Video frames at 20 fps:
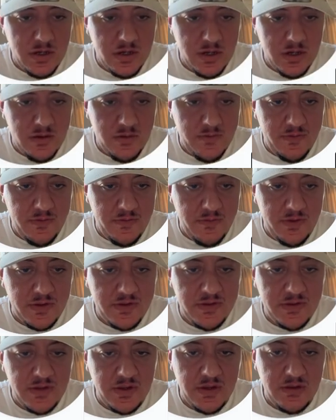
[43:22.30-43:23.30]
if
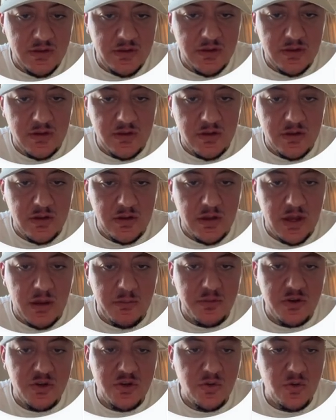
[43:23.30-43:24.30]
investing, I'm
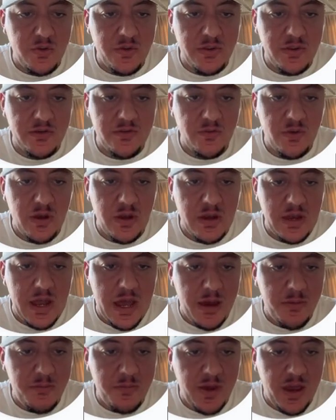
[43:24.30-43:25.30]
sure this would
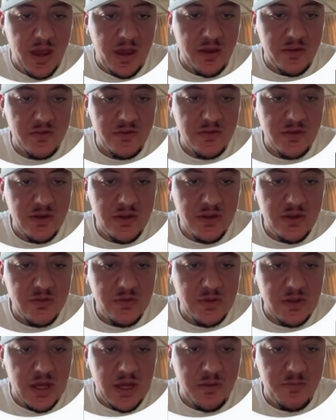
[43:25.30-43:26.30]
not pass, and